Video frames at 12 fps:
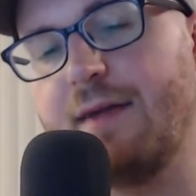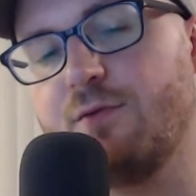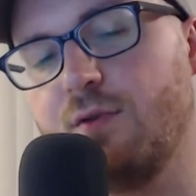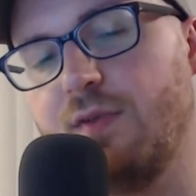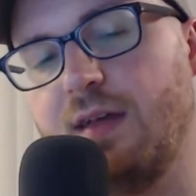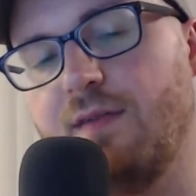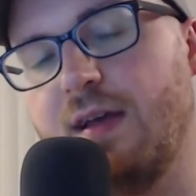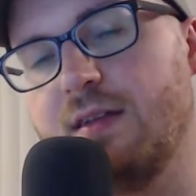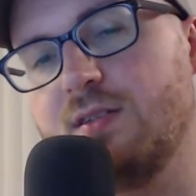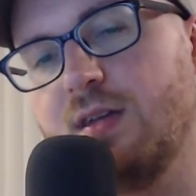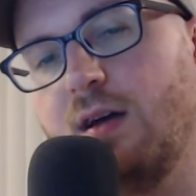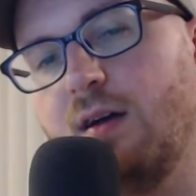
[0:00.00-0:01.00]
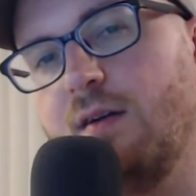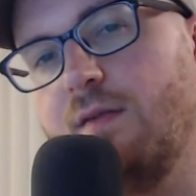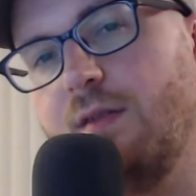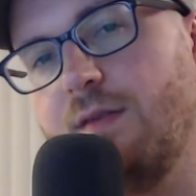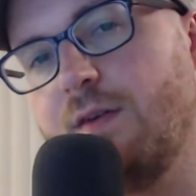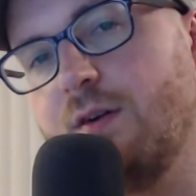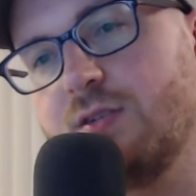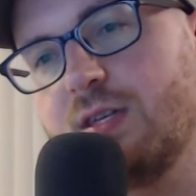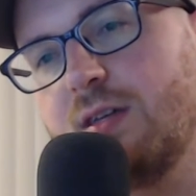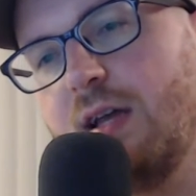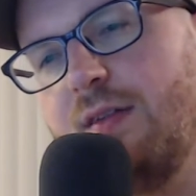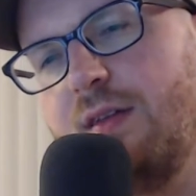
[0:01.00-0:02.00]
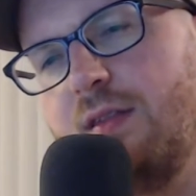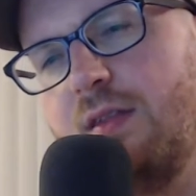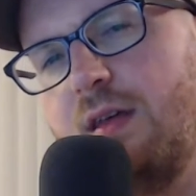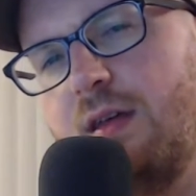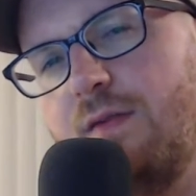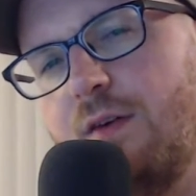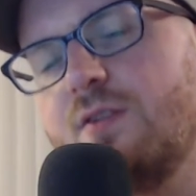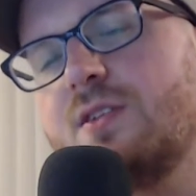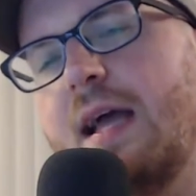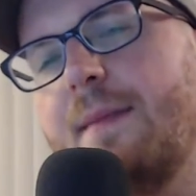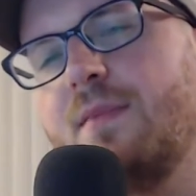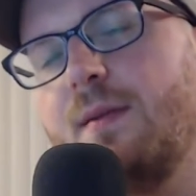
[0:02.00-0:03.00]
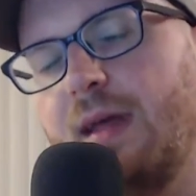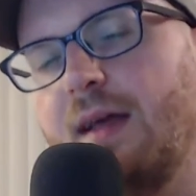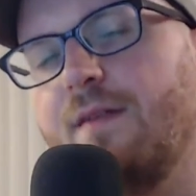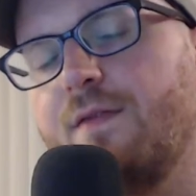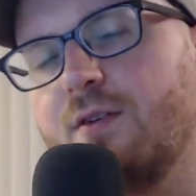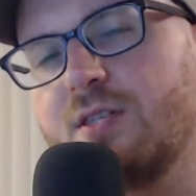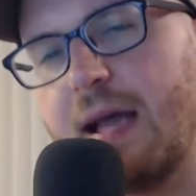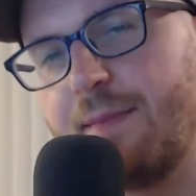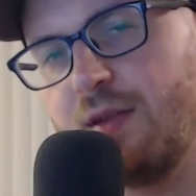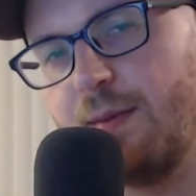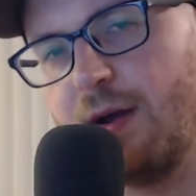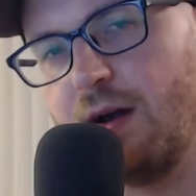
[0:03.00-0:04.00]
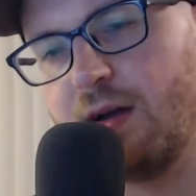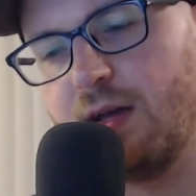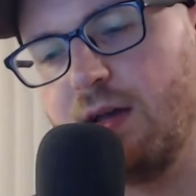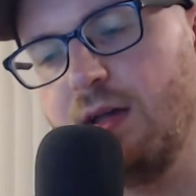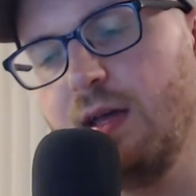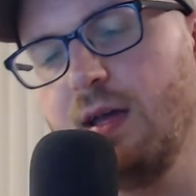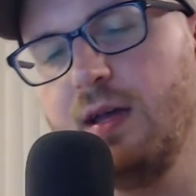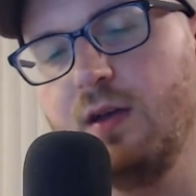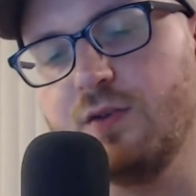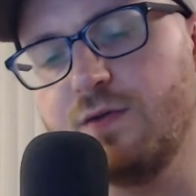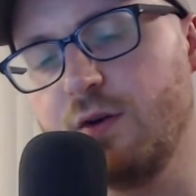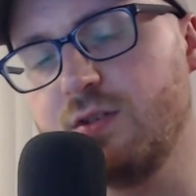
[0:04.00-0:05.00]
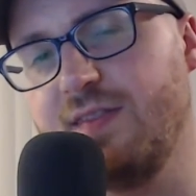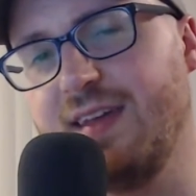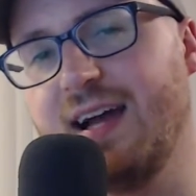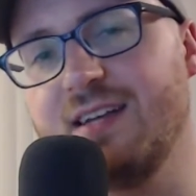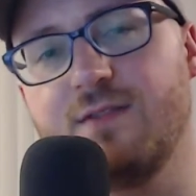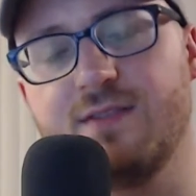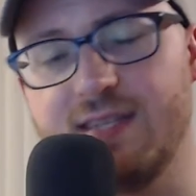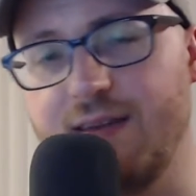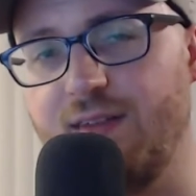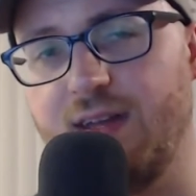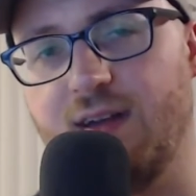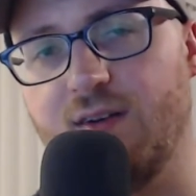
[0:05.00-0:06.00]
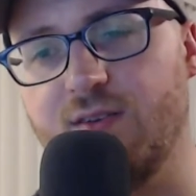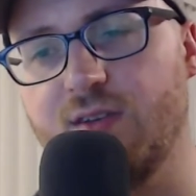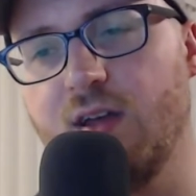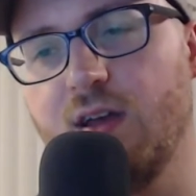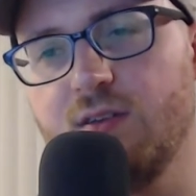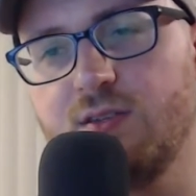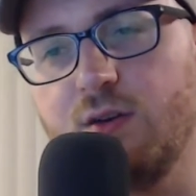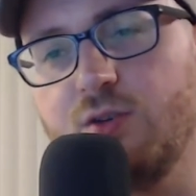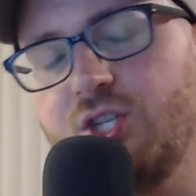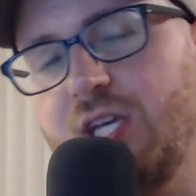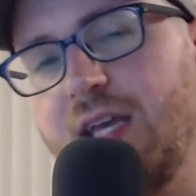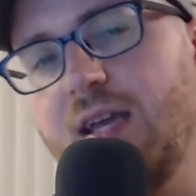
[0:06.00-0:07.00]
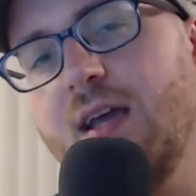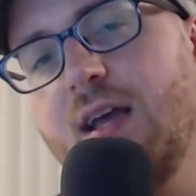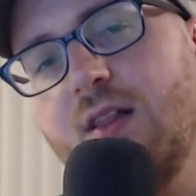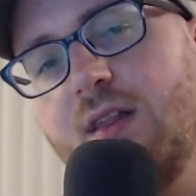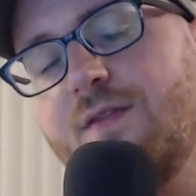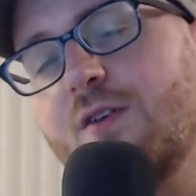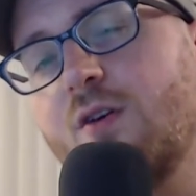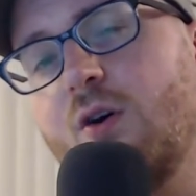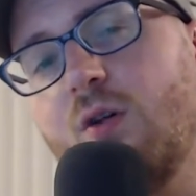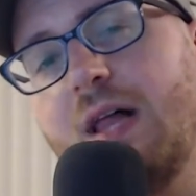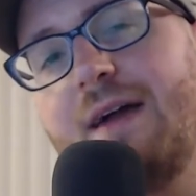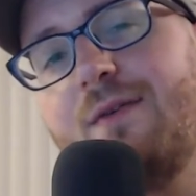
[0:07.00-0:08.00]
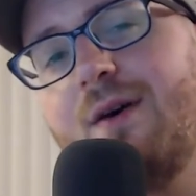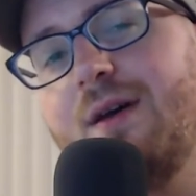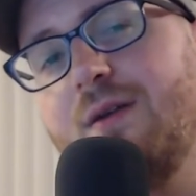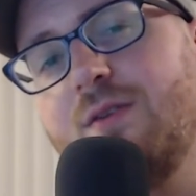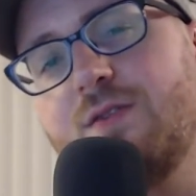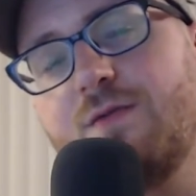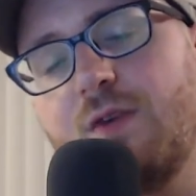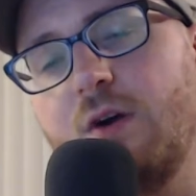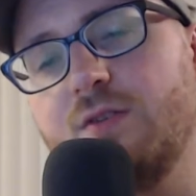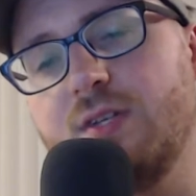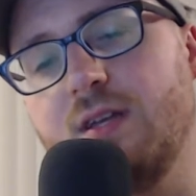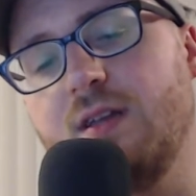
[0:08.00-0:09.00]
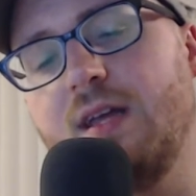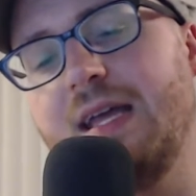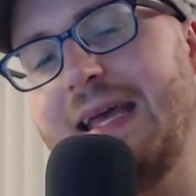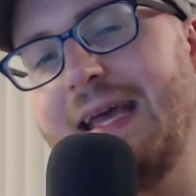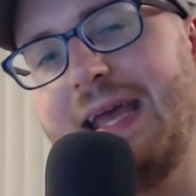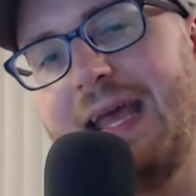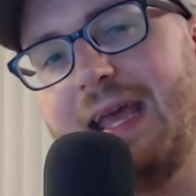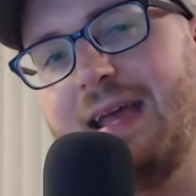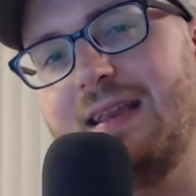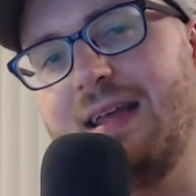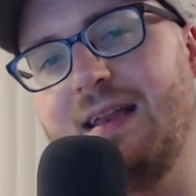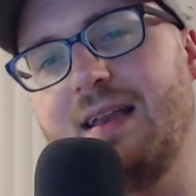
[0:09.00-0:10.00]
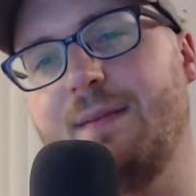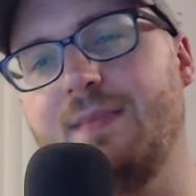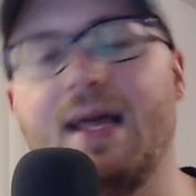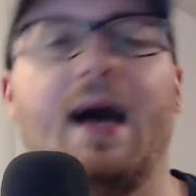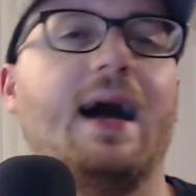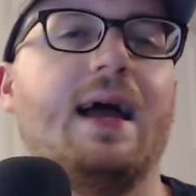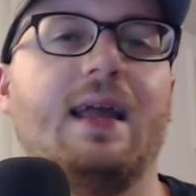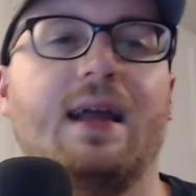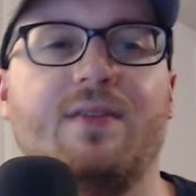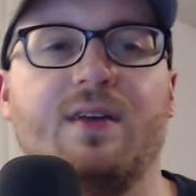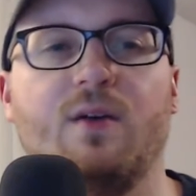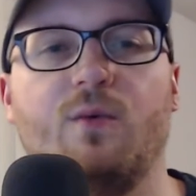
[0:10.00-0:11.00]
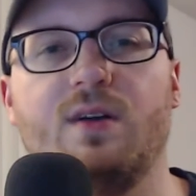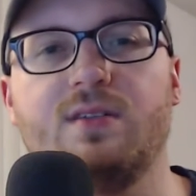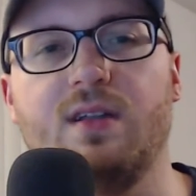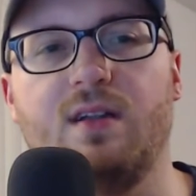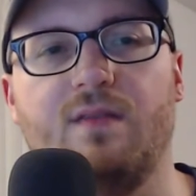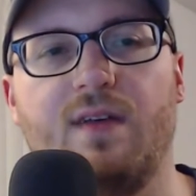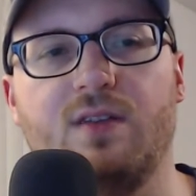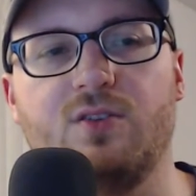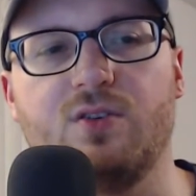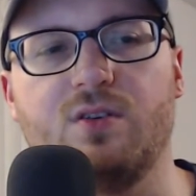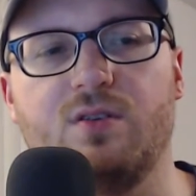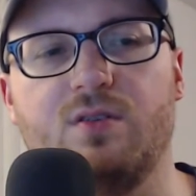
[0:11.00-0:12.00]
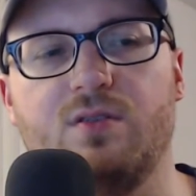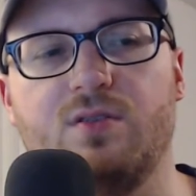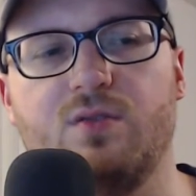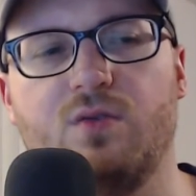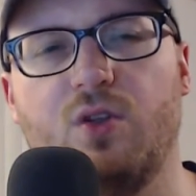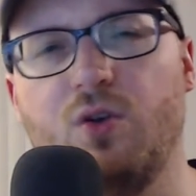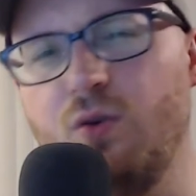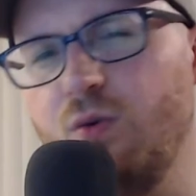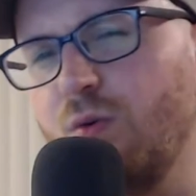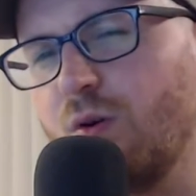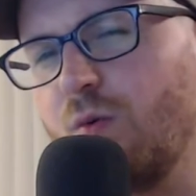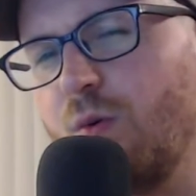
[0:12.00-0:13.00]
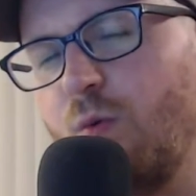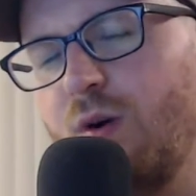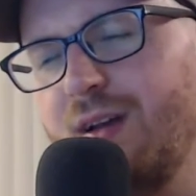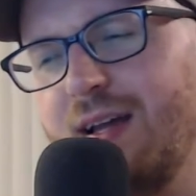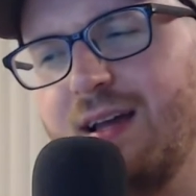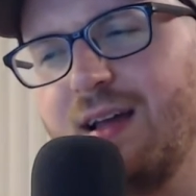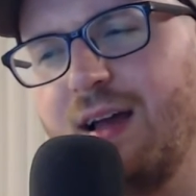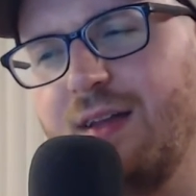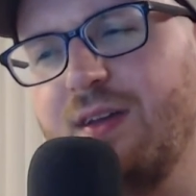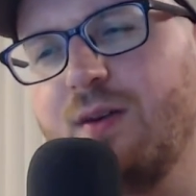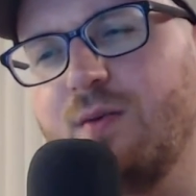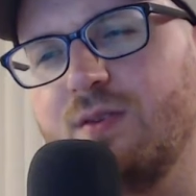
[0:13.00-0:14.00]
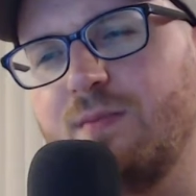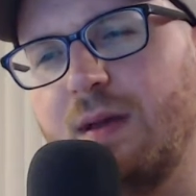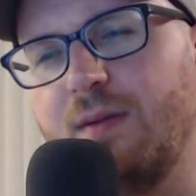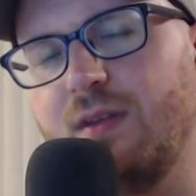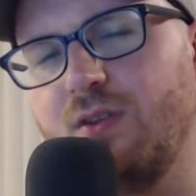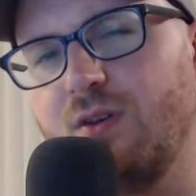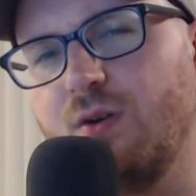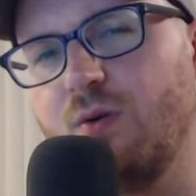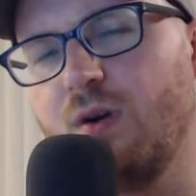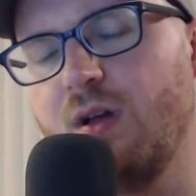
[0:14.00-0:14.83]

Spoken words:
the events of the first Captain America, he was frozen in the ice for 70 years. So she lived her whole life while he was frozen and ended up dying. I think it was in Avengers 2 or 1. I think it was maybe 2.